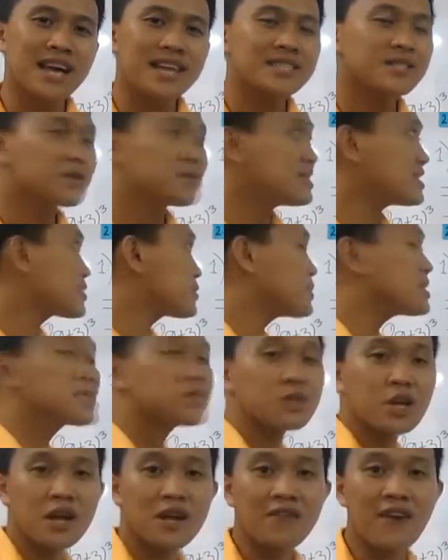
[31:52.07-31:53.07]
So this will
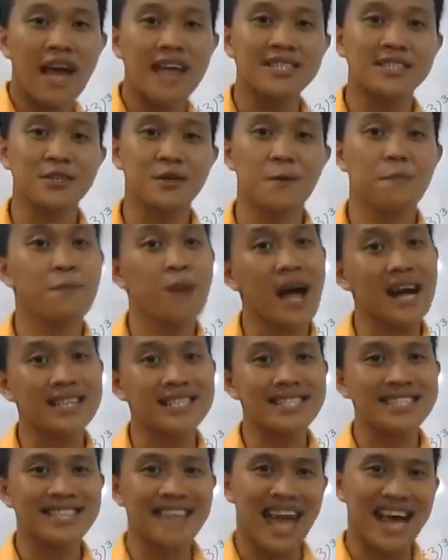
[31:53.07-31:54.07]
serve as your
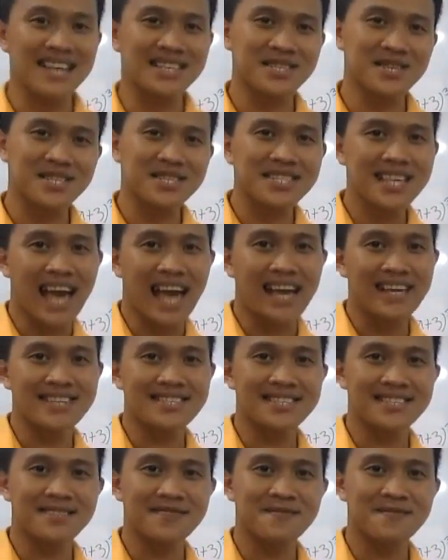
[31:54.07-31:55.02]
practice exercise.